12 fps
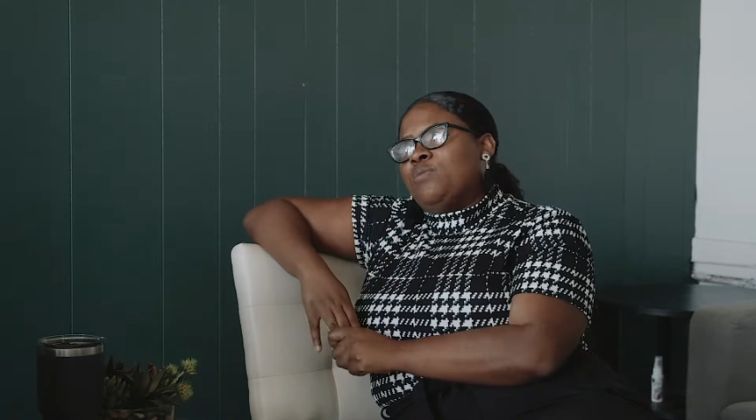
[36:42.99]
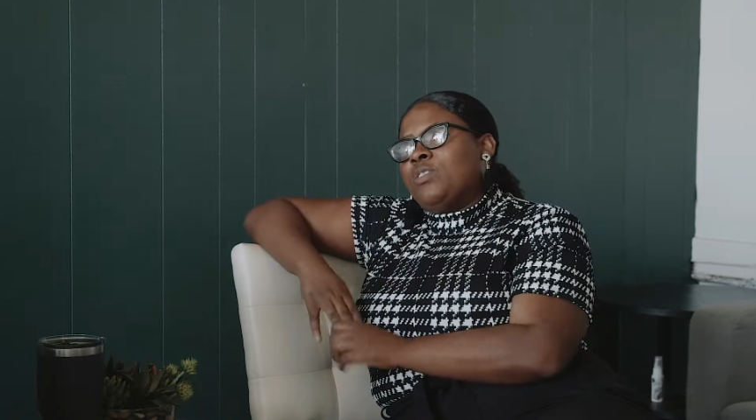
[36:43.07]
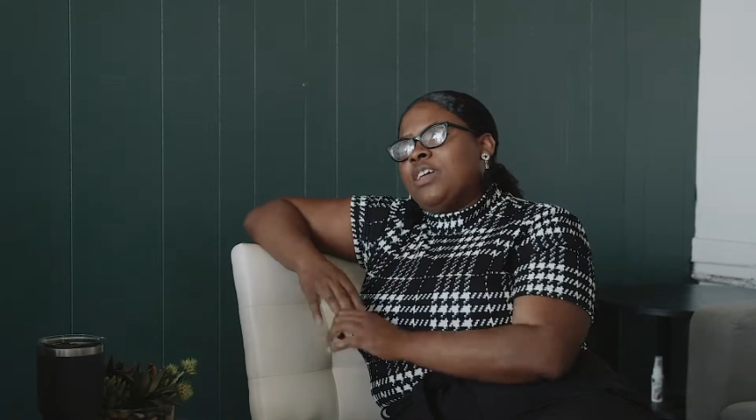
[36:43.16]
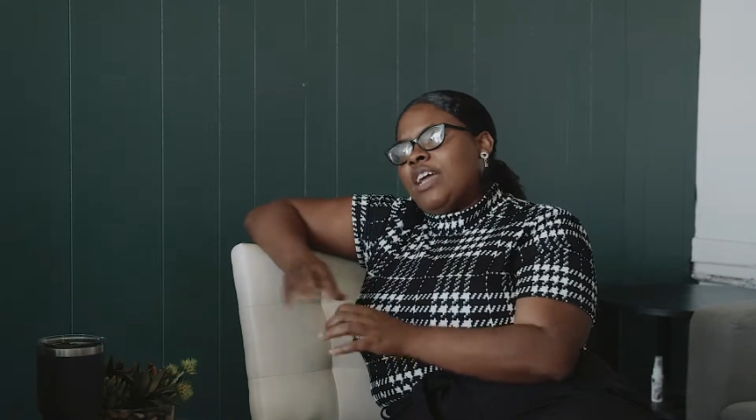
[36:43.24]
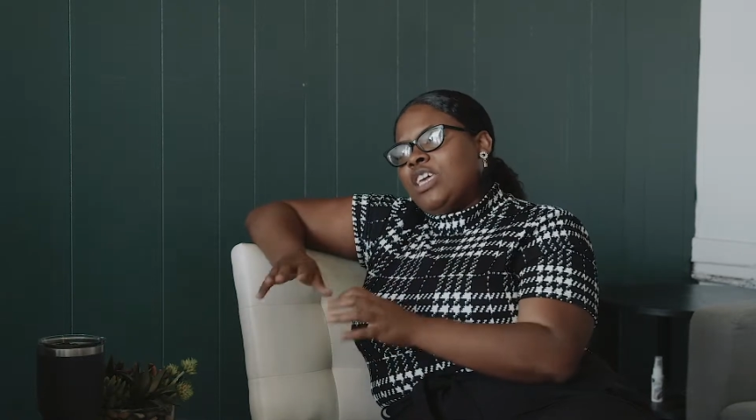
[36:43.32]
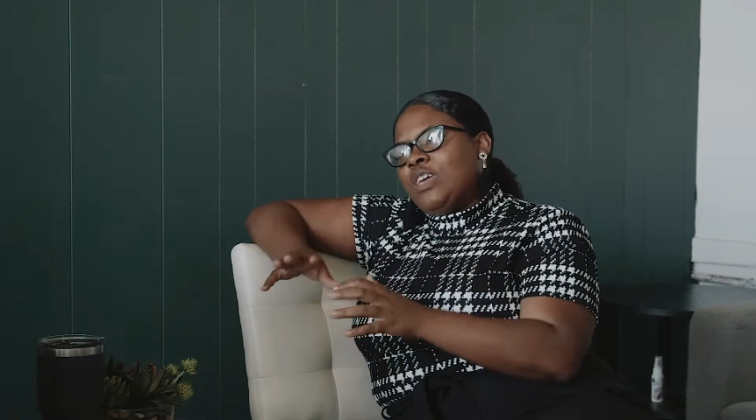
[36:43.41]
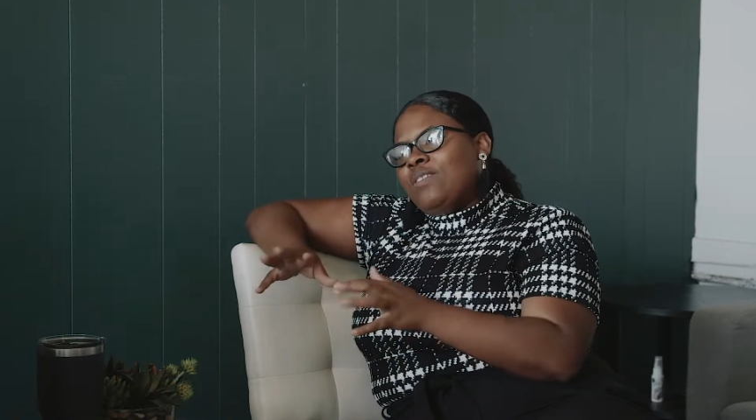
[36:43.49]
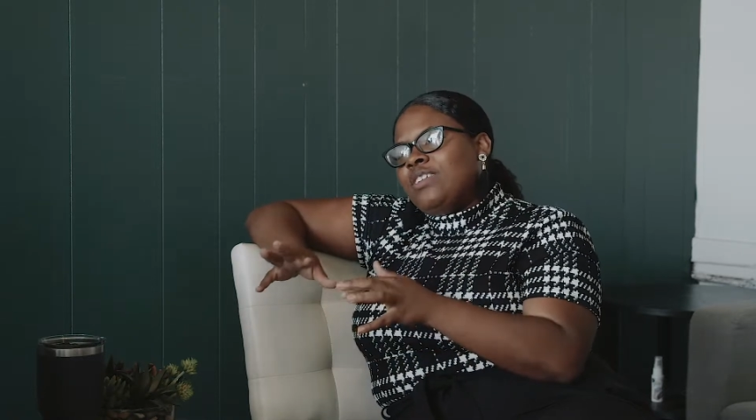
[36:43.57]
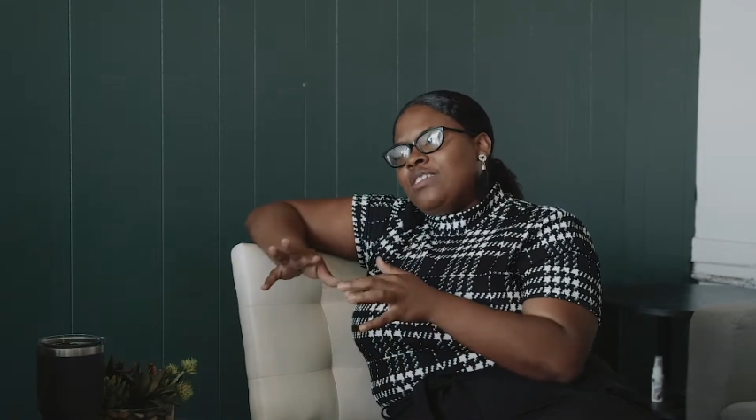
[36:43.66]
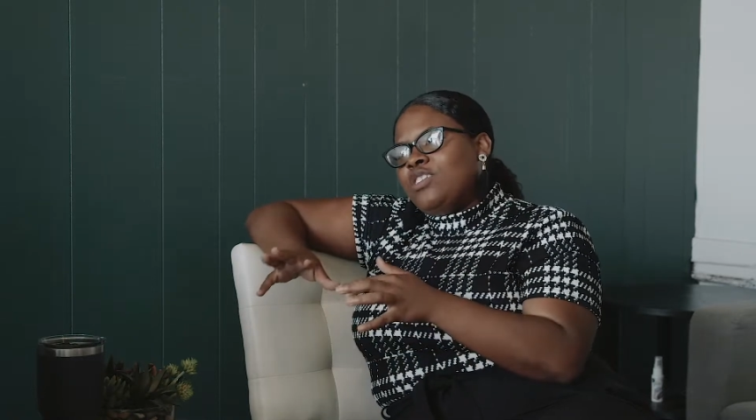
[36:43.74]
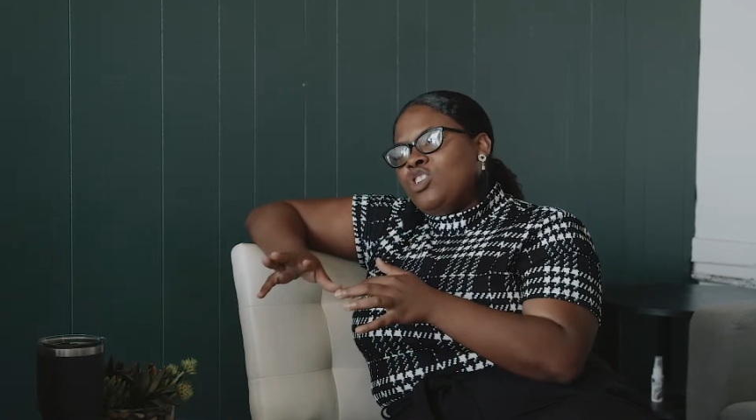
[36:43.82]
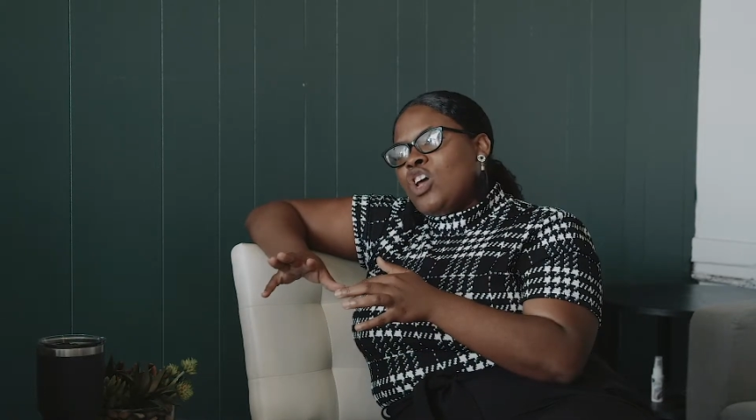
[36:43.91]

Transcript: were like you, just,